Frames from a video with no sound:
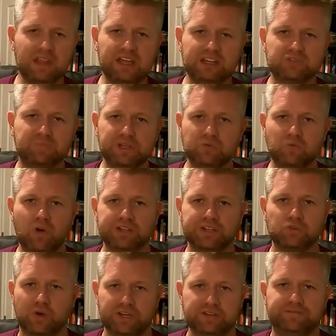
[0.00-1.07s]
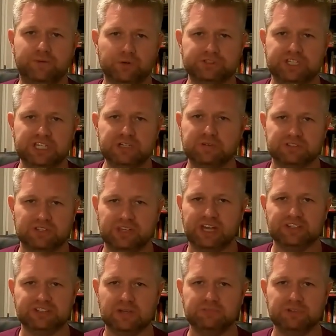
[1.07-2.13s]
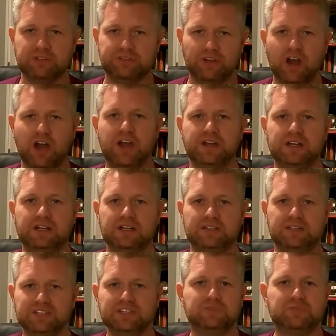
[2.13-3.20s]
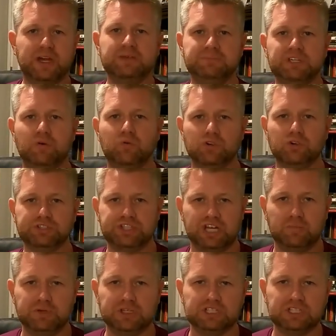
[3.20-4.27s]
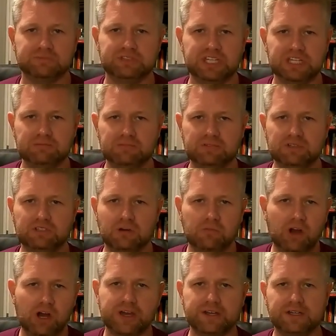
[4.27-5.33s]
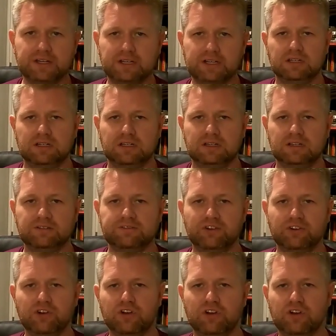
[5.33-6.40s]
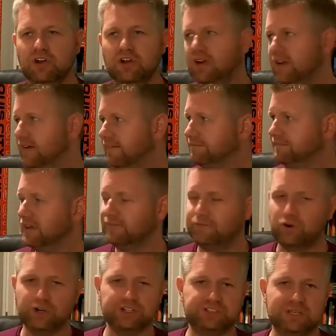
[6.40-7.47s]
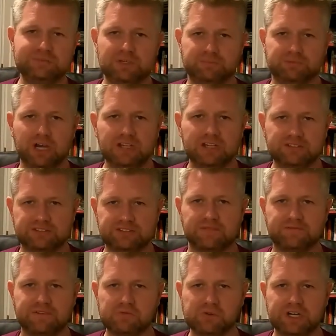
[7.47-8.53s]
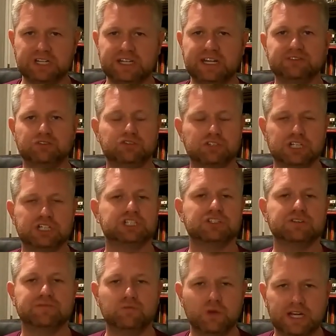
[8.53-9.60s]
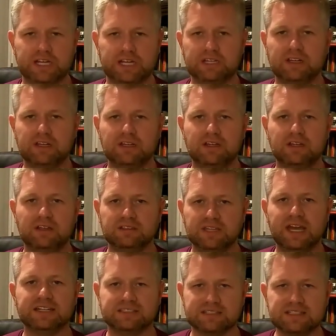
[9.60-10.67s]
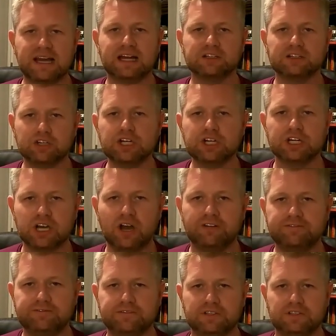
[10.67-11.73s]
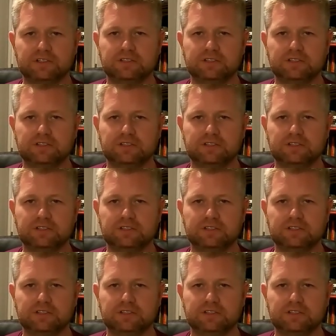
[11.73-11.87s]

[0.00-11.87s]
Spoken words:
It's been, 2014 was the last time you thought this might be a World Championship team? Come on. For a team that prides itself on winning, has a tradition of winning, that's not good enough.